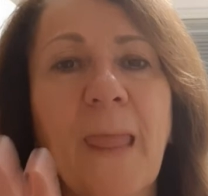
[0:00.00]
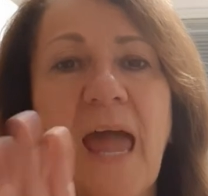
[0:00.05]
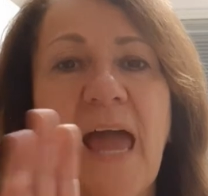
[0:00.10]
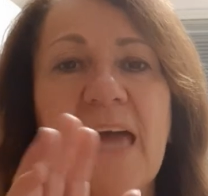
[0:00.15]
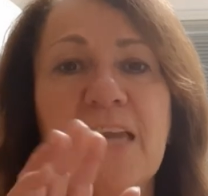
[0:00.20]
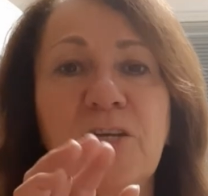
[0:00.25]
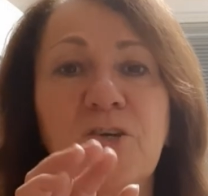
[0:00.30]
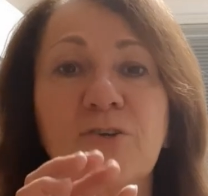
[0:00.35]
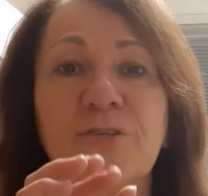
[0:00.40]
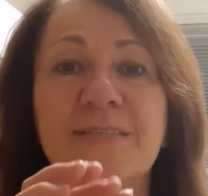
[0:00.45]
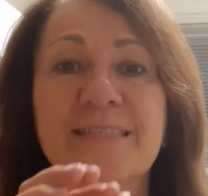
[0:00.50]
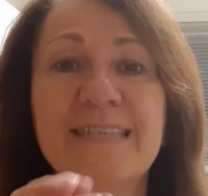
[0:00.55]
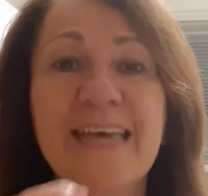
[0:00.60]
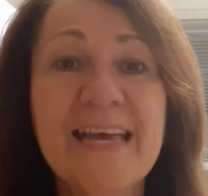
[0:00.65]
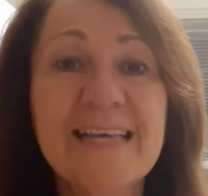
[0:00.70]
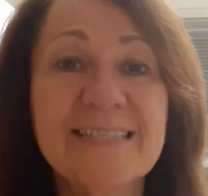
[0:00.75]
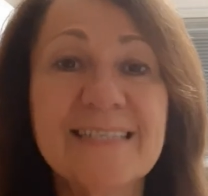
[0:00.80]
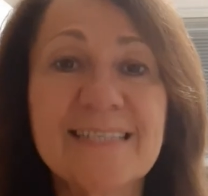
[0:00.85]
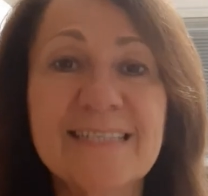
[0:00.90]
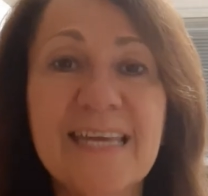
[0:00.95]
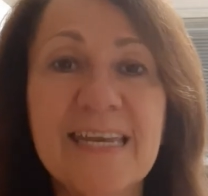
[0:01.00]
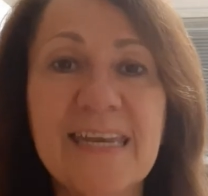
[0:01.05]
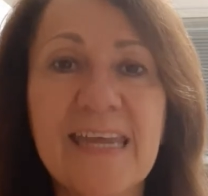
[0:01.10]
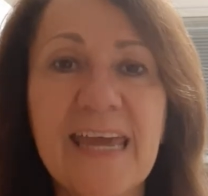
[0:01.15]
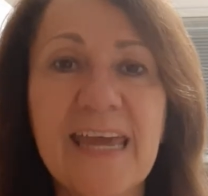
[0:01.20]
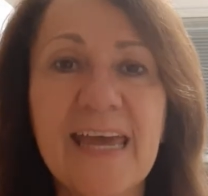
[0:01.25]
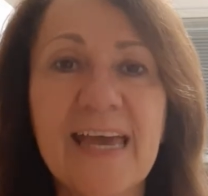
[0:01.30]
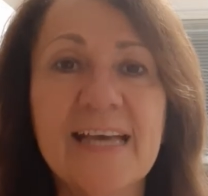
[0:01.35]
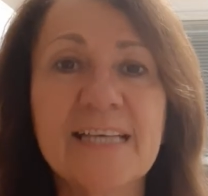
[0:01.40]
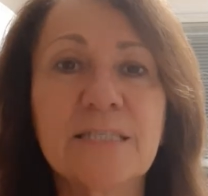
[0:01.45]
And your
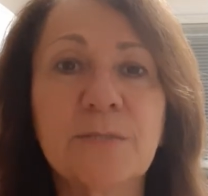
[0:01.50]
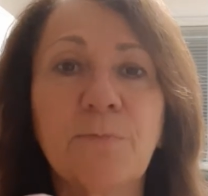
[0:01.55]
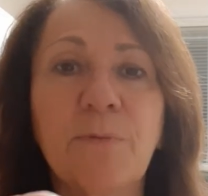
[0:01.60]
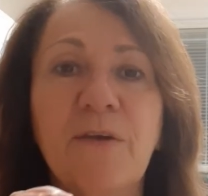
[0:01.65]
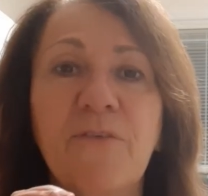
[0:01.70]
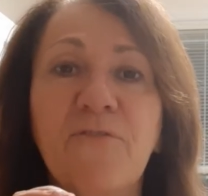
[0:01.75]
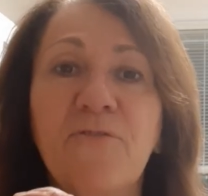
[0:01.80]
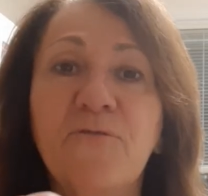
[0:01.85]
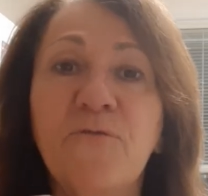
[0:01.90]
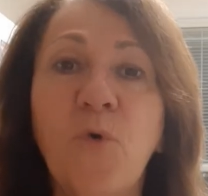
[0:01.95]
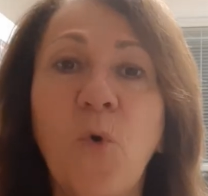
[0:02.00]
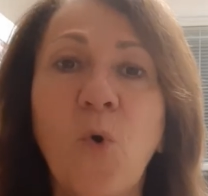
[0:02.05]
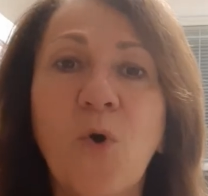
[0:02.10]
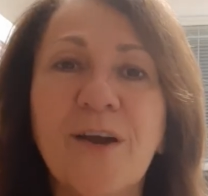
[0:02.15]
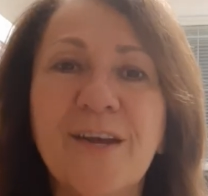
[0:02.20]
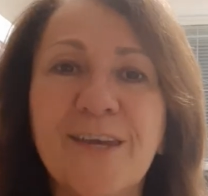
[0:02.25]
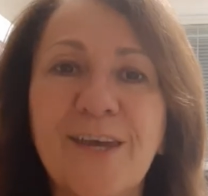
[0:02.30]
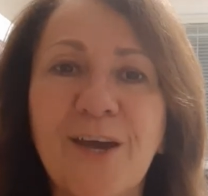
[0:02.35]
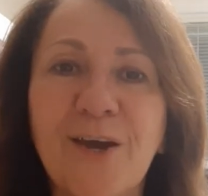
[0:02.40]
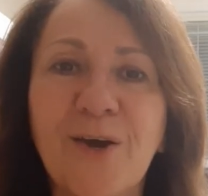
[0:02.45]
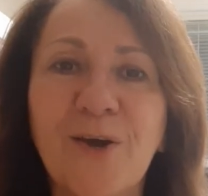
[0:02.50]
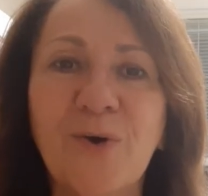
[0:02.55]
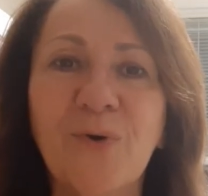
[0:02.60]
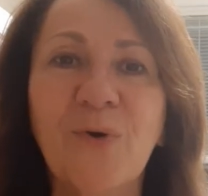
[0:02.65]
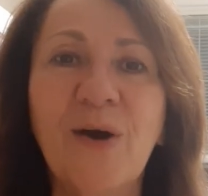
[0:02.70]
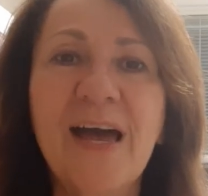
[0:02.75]
destiny is before you.